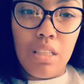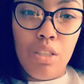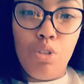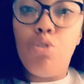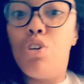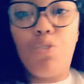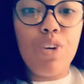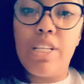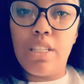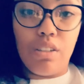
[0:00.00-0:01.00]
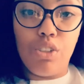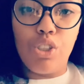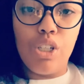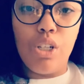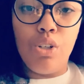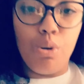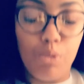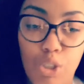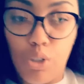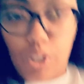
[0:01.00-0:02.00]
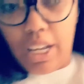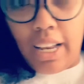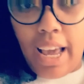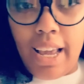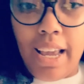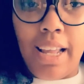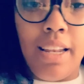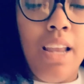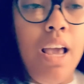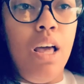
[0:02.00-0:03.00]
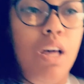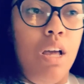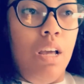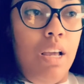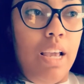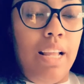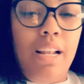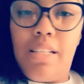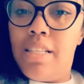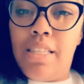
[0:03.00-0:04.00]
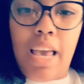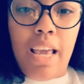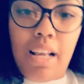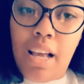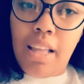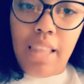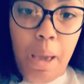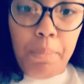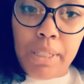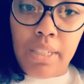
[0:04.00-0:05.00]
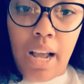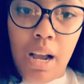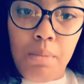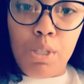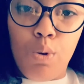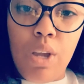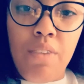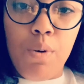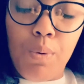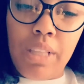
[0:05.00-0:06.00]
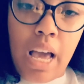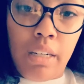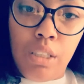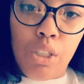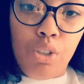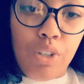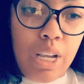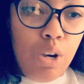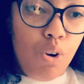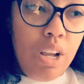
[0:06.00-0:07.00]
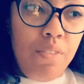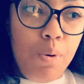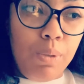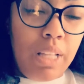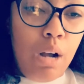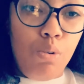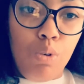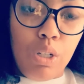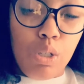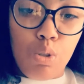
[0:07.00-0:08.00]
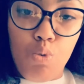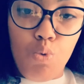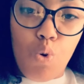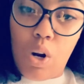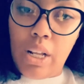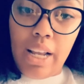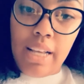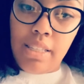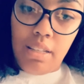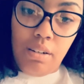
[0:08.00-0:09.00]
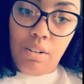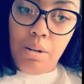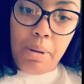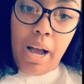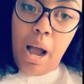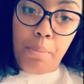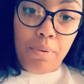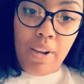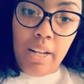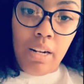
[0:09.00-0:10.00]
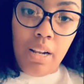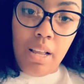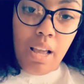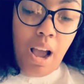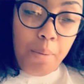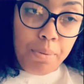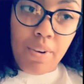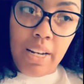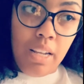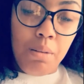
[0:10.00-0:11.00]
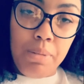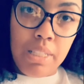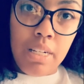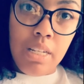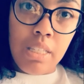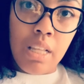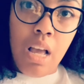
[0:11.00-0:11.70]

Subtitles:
do your research, know what you're looking at. And it doesn't take that much time. So even without a degree, or even without going to school or class to learn about operating a business,